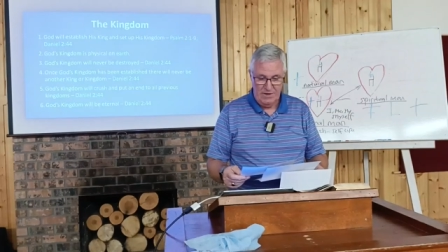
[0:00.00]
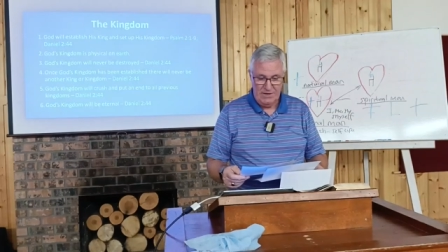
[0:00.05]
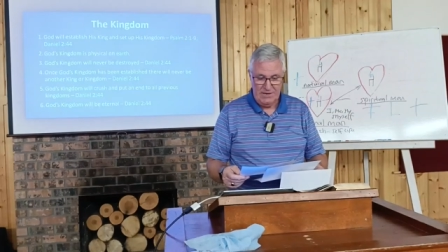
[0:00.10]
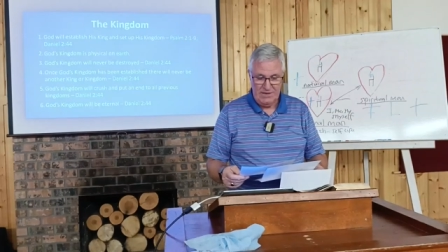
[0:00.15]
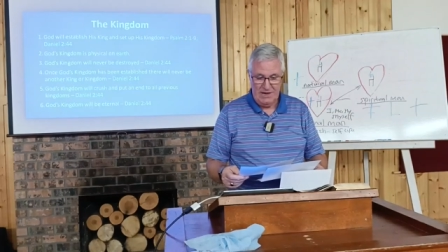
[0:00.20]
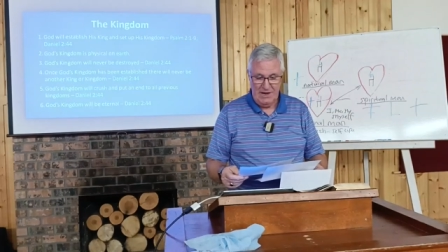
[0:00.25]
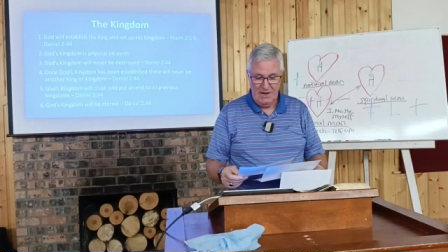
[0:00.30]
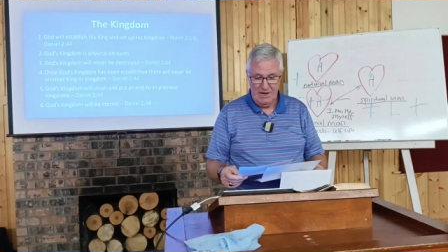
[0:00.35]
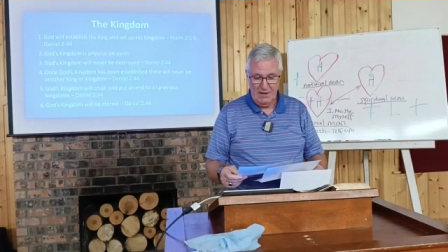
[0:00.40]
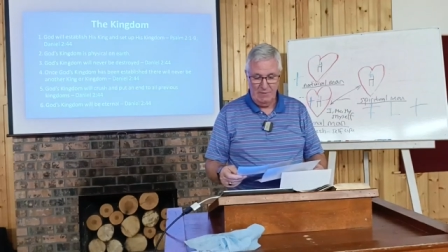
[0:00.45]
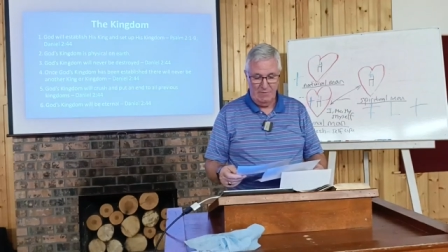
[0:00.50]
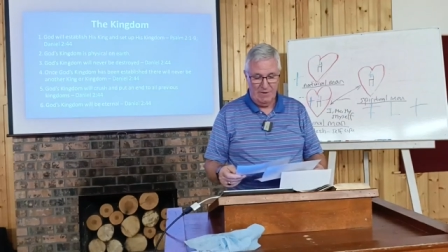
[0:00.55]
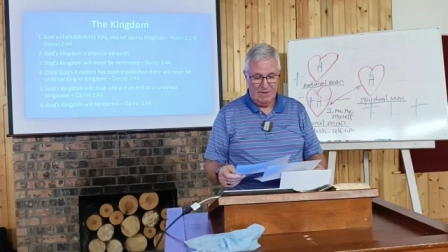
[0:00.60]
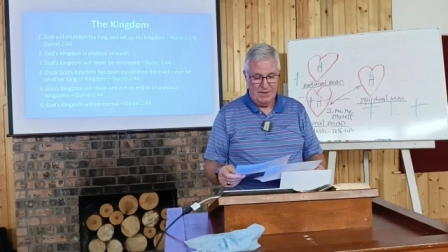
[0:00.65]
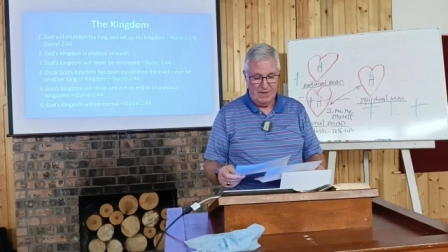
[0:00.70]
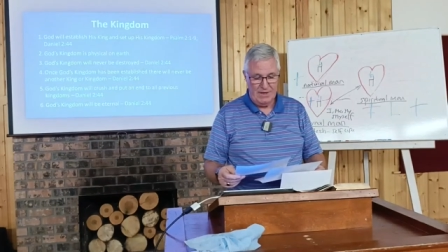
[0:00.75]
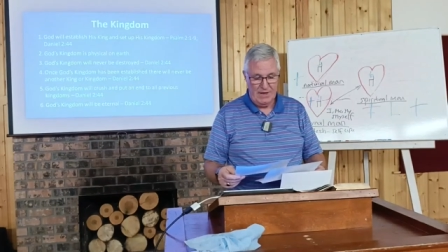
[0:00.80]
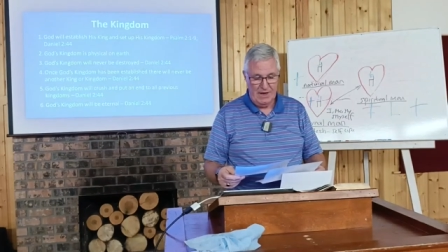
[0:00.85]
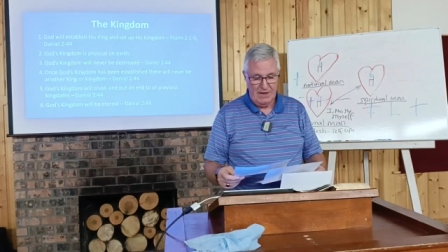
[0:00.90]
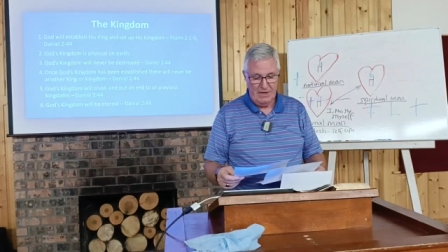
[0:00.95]
is dealing with
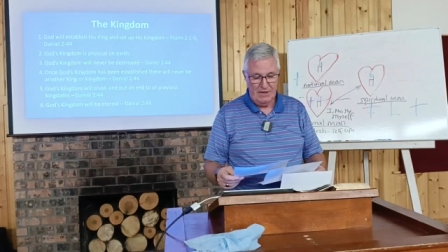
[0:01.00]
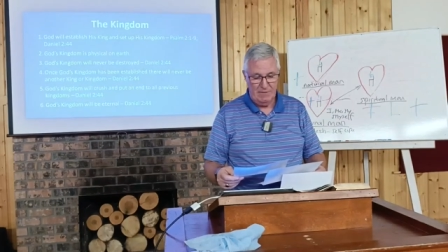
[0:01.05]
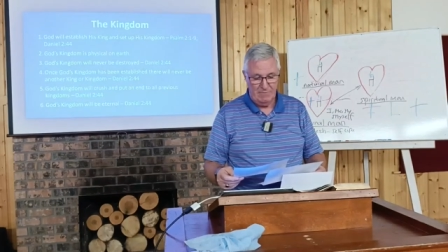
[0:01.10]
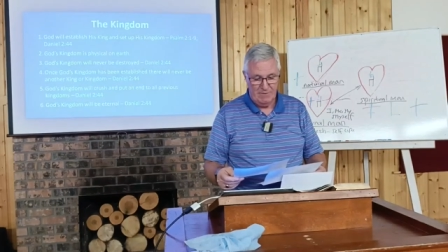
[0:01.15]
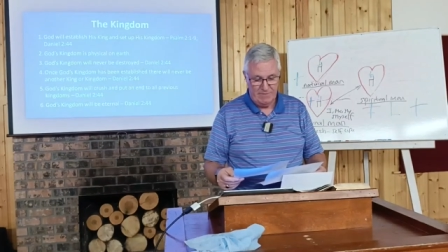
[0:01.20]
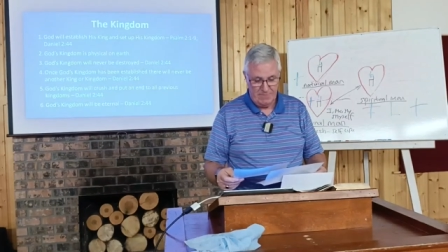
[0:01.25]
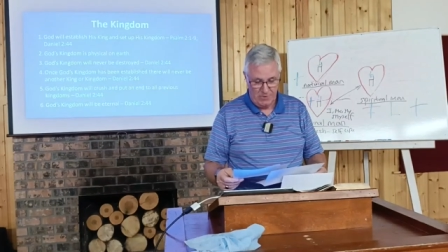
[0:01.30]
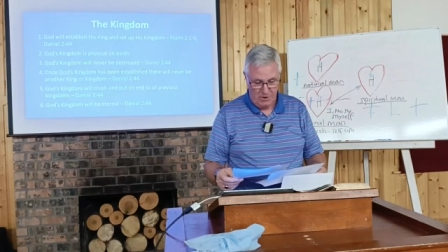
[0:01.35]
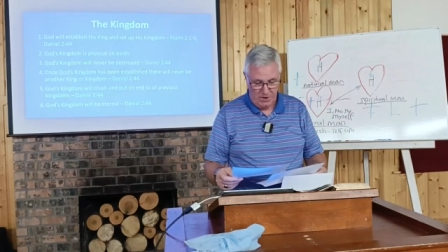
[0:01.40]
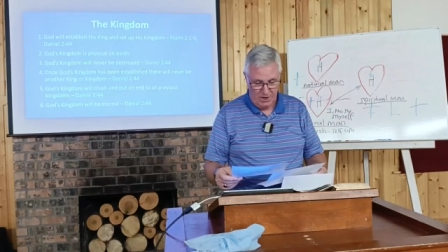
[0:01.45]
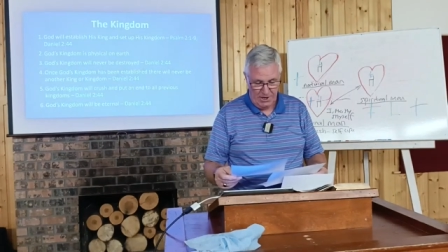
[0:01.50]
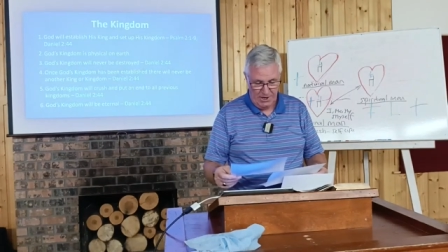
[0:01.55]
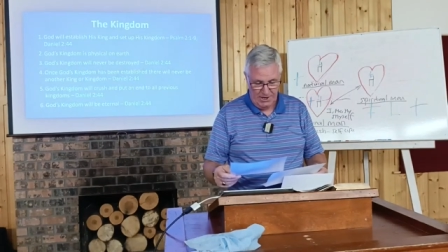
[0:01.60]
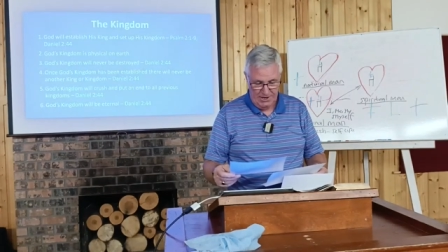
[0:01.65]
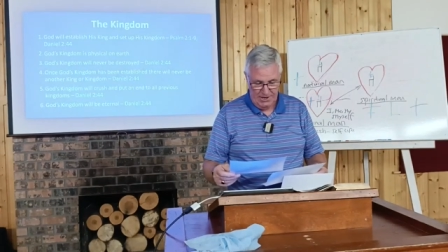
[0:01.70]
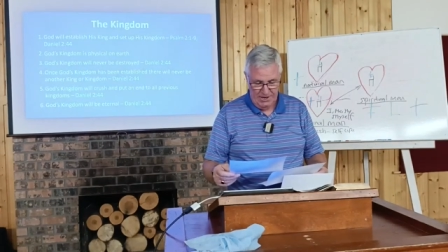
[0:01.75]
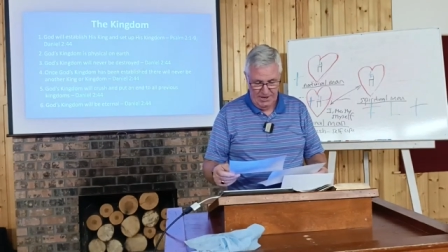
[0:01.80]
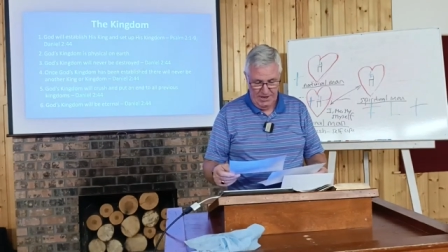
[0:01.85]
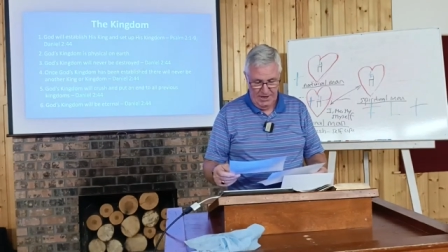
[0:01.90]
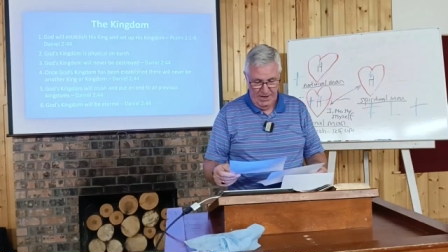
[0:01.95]
the kingdom of
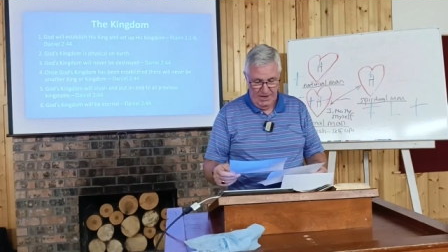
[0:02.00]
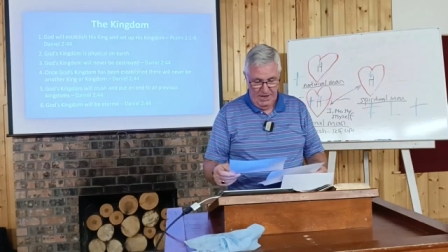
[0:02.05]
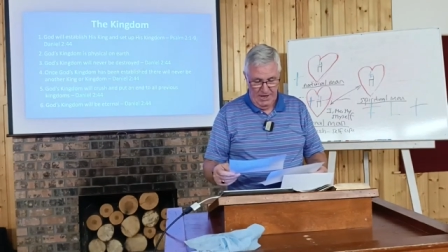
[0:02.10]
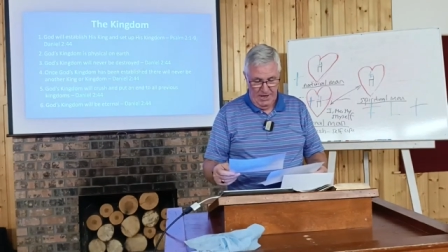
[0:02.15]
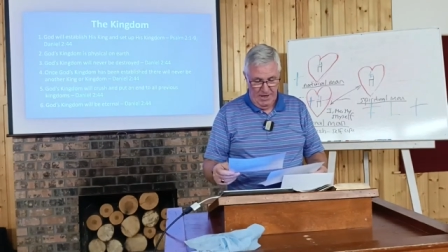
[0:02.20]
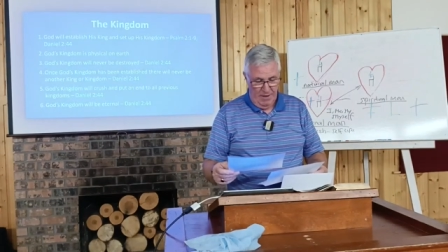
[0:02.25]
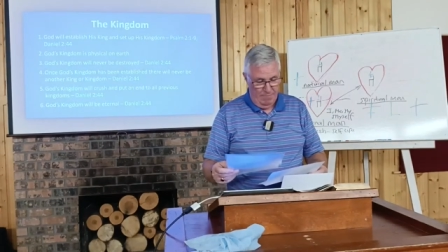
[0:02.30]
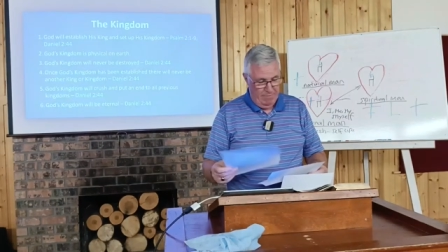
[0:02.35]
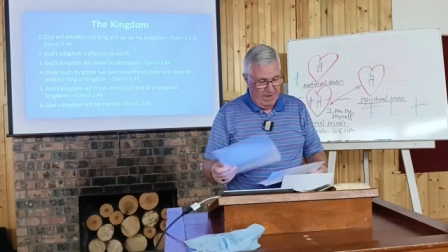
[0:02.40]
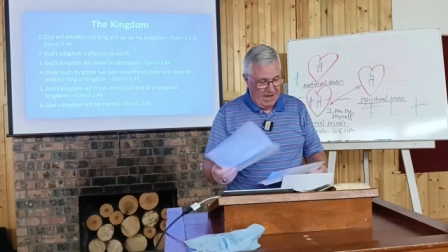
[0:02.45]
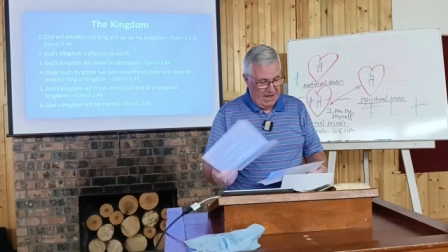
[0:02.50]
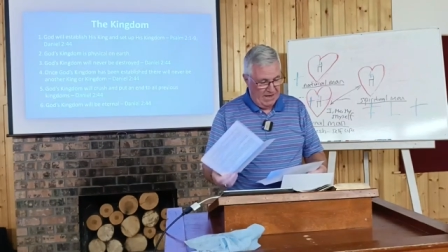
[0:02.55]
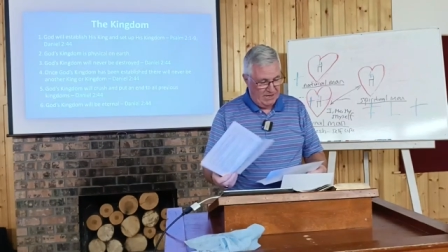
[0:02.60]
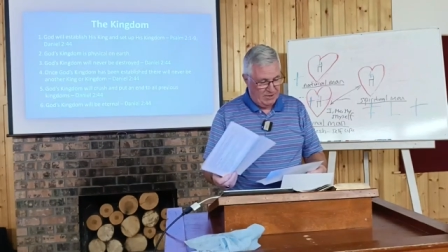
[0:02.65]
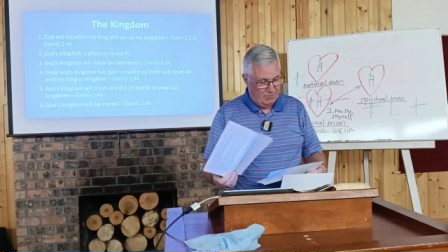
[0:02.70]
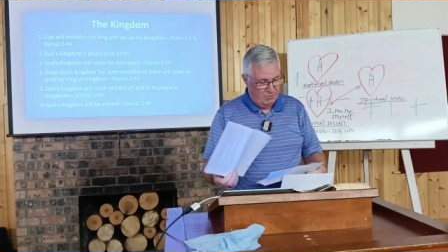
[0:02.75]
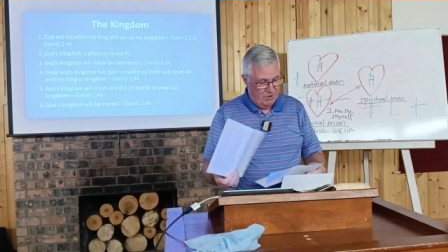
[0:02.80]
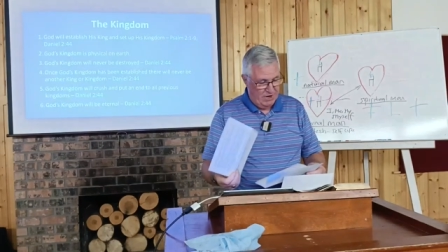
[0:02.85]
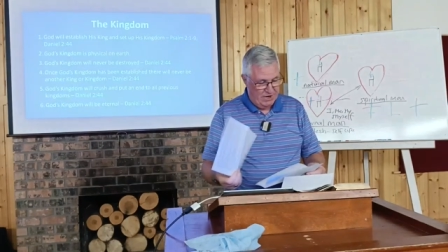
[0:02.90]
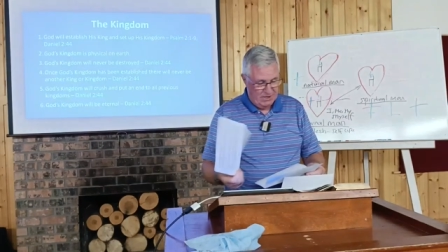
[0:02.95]
God,
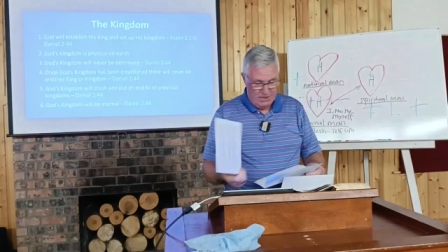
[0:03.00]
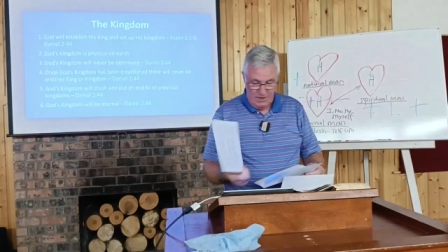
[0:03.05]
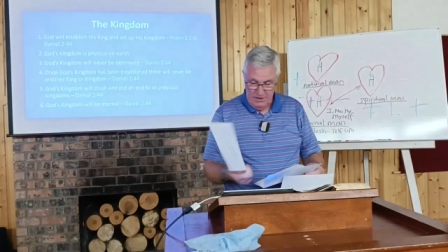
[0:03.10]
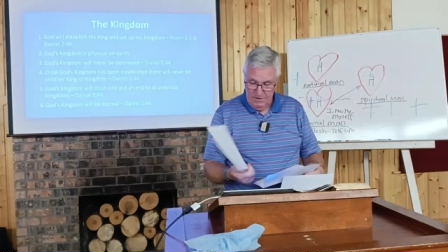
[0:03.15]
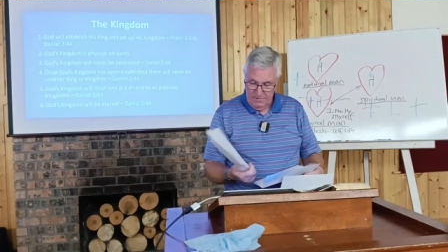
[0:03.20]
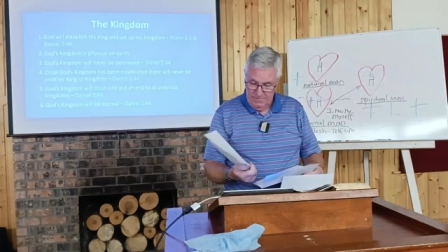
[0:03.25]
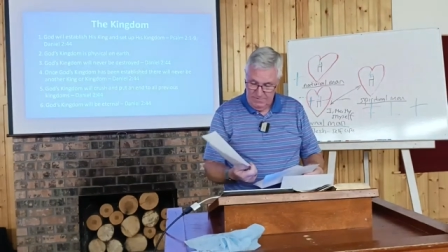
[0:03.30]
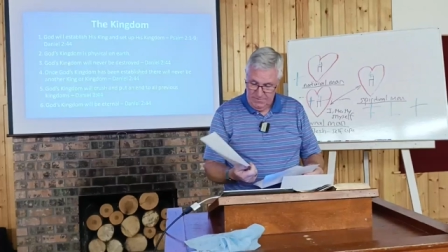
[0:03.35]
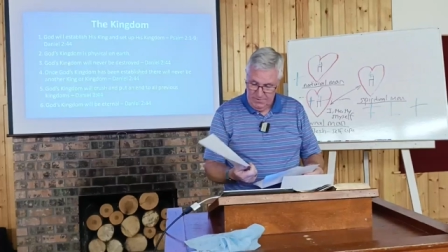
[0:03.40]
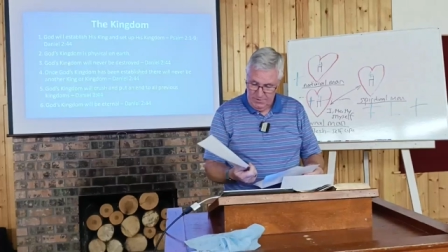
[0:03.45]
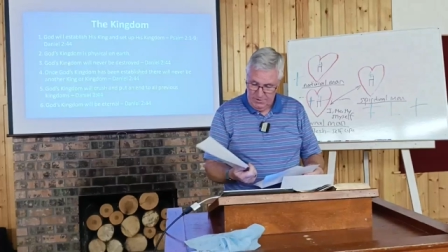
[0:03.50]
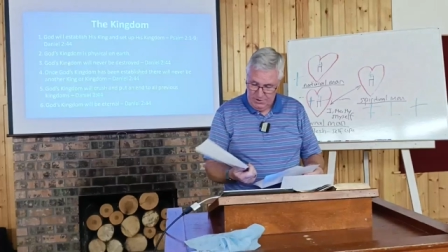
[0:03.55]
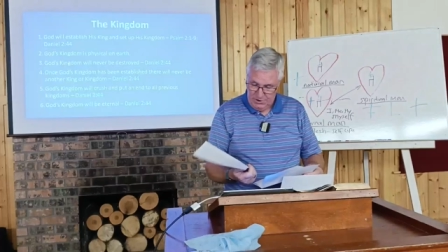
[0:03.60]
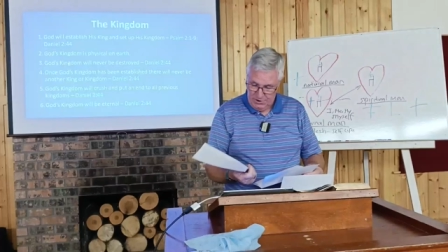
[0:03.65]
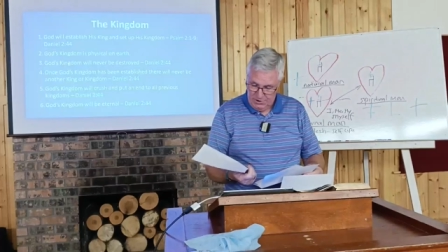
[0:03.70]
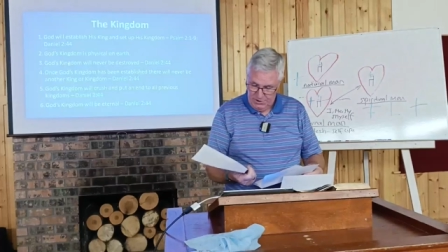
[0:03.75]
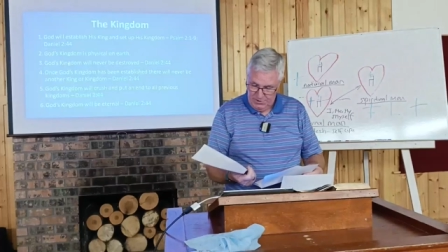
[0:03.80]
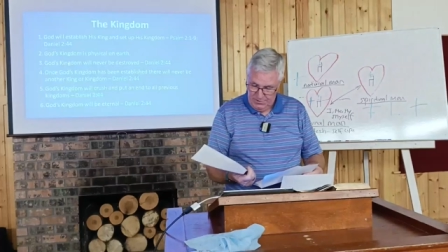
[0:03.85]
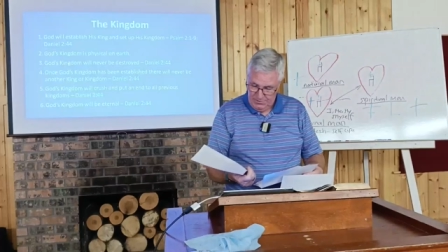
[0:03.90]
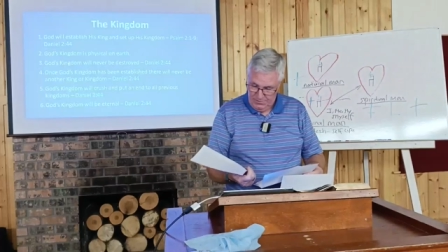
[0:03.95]
past, present, and
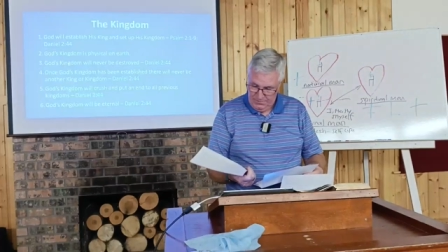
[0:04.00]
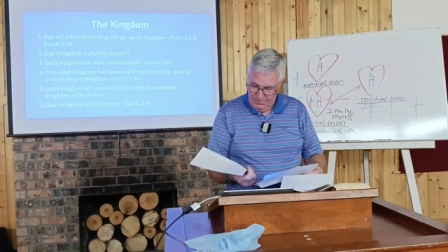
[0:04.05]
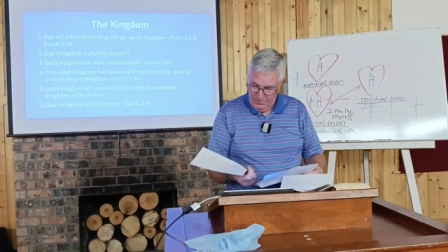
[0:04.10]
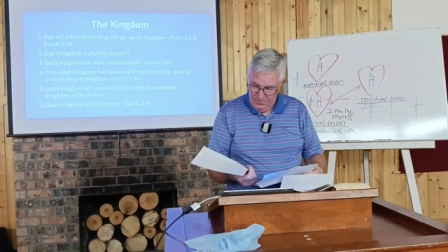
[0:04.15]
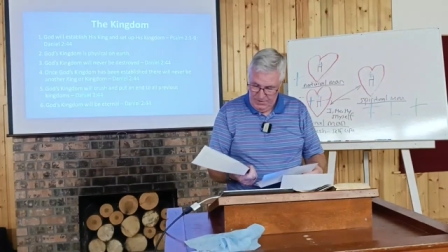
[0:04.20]
future.